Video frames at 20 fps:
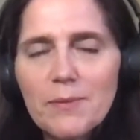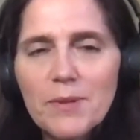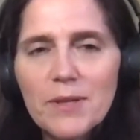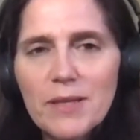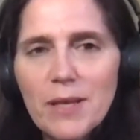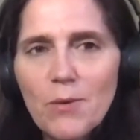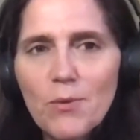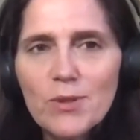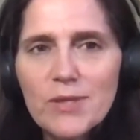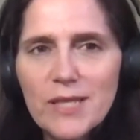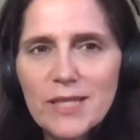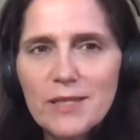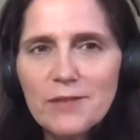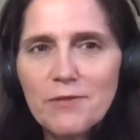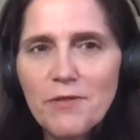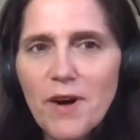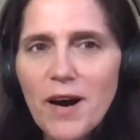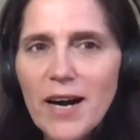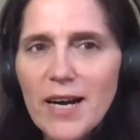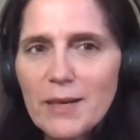Africa was a
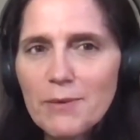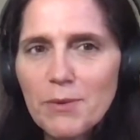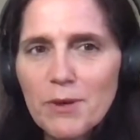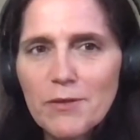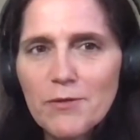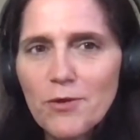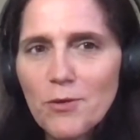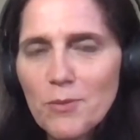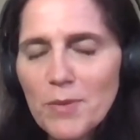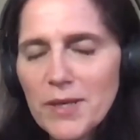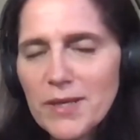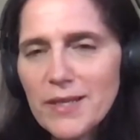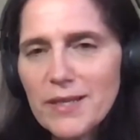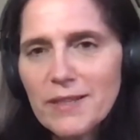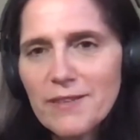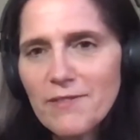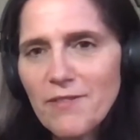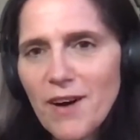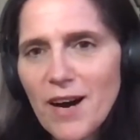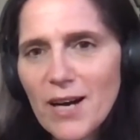divide, but for me, the
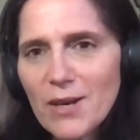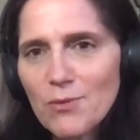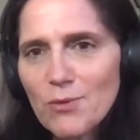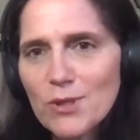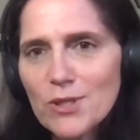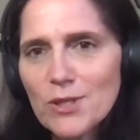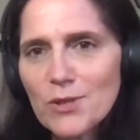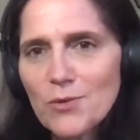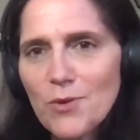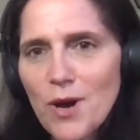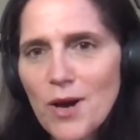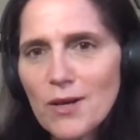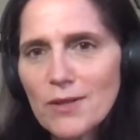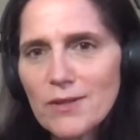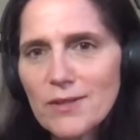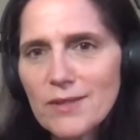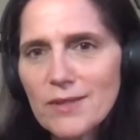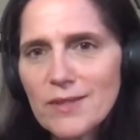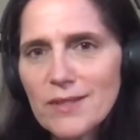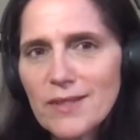divide was
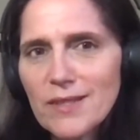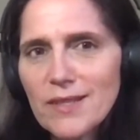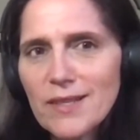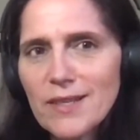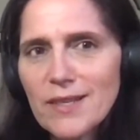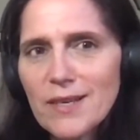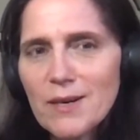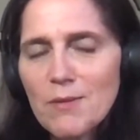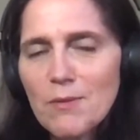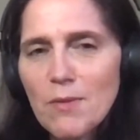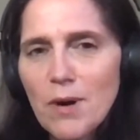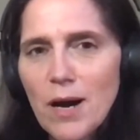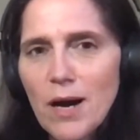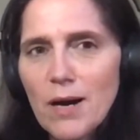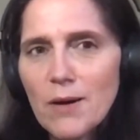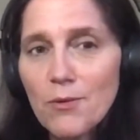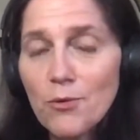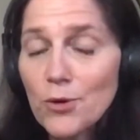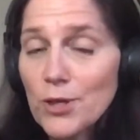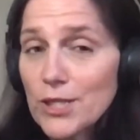around
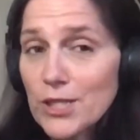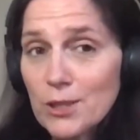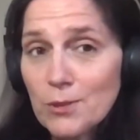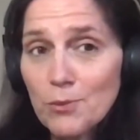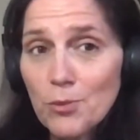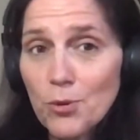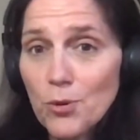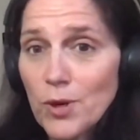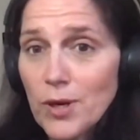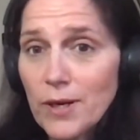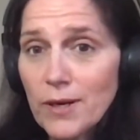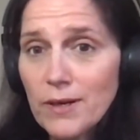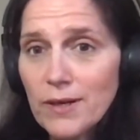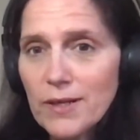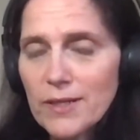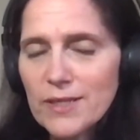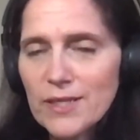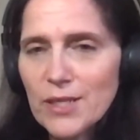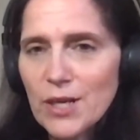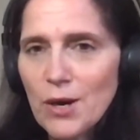rich and poor.
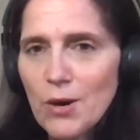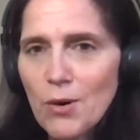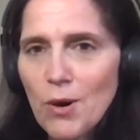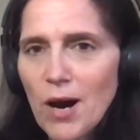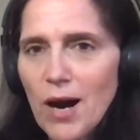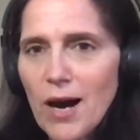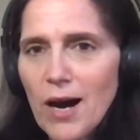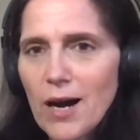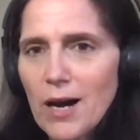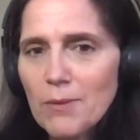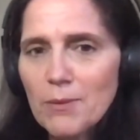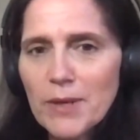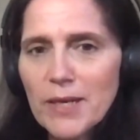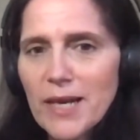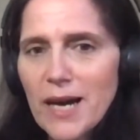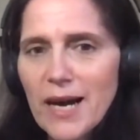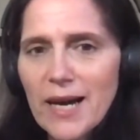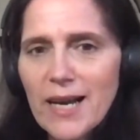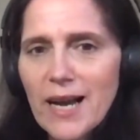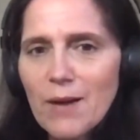So, I mean,
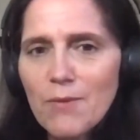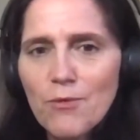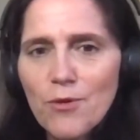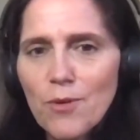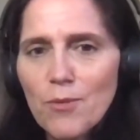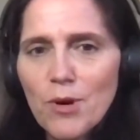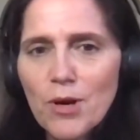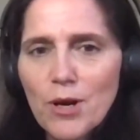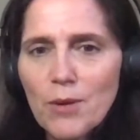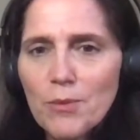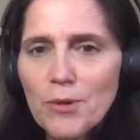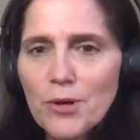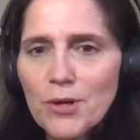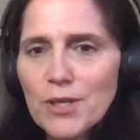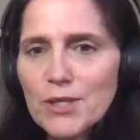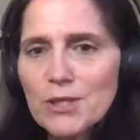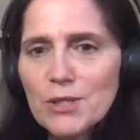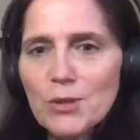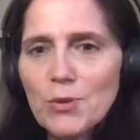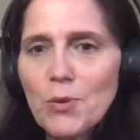I come from a
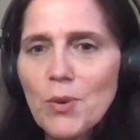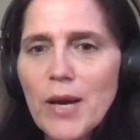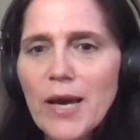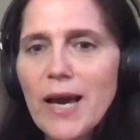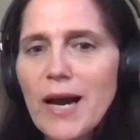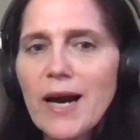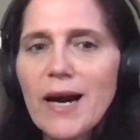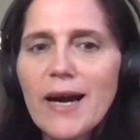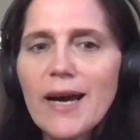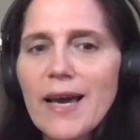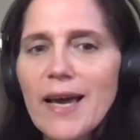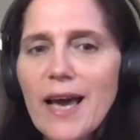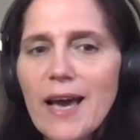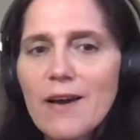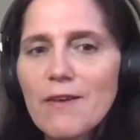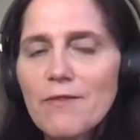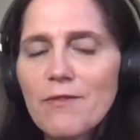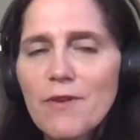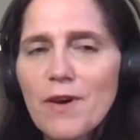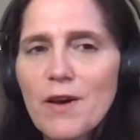community where I
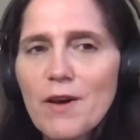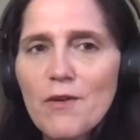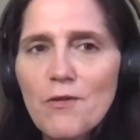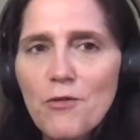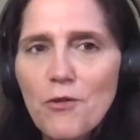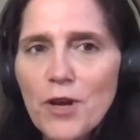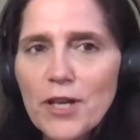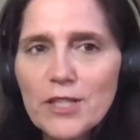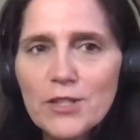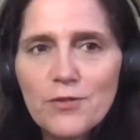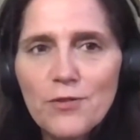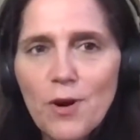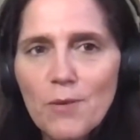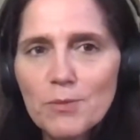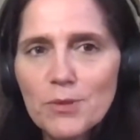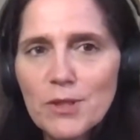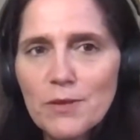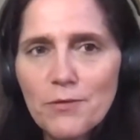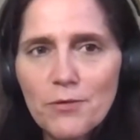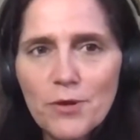have friends from
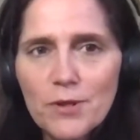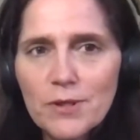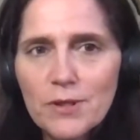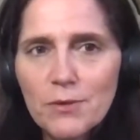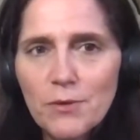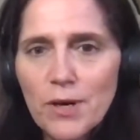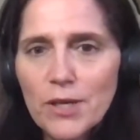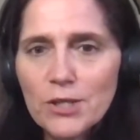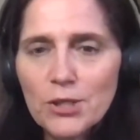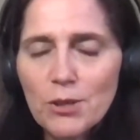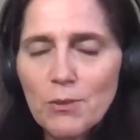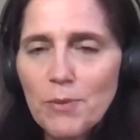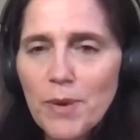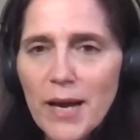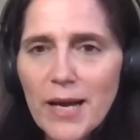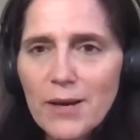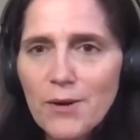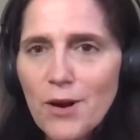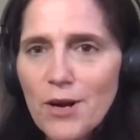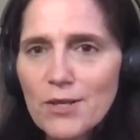different racial
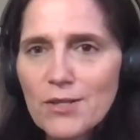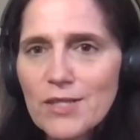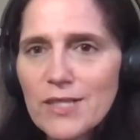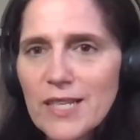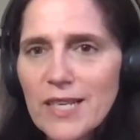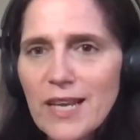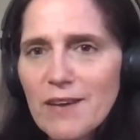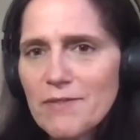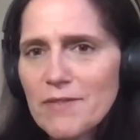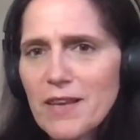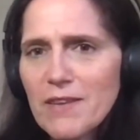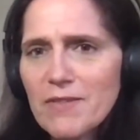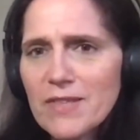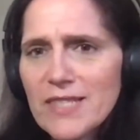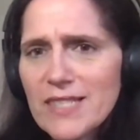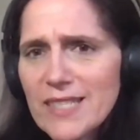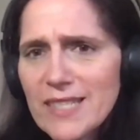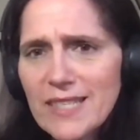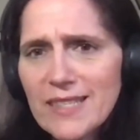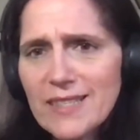backgrounds, and I've never
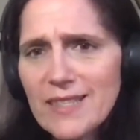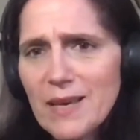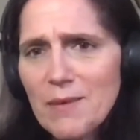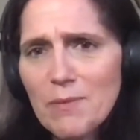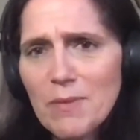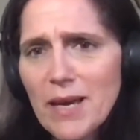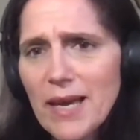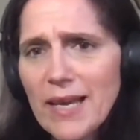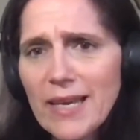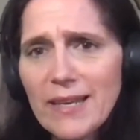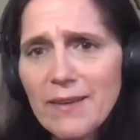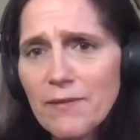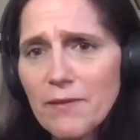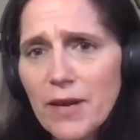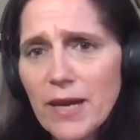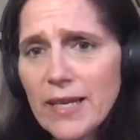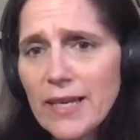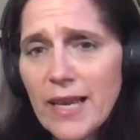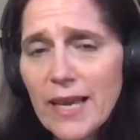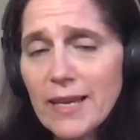seen them in
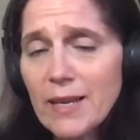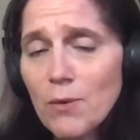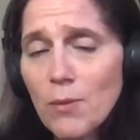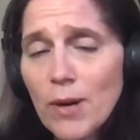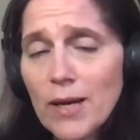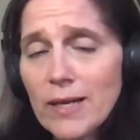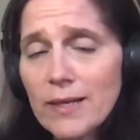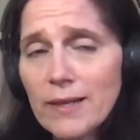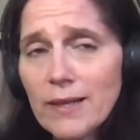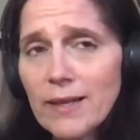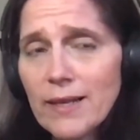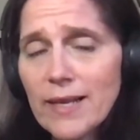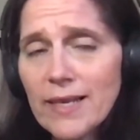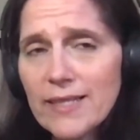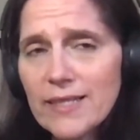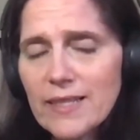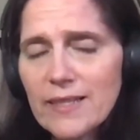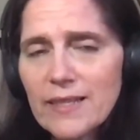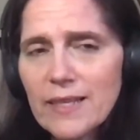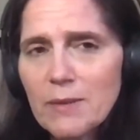any way
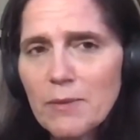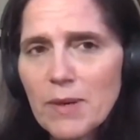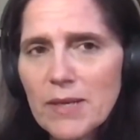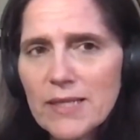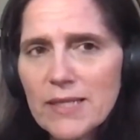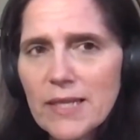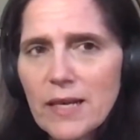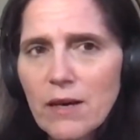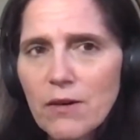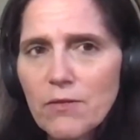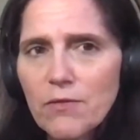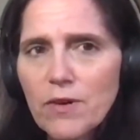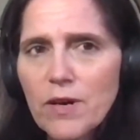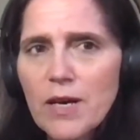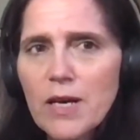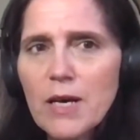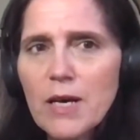lesser than myself.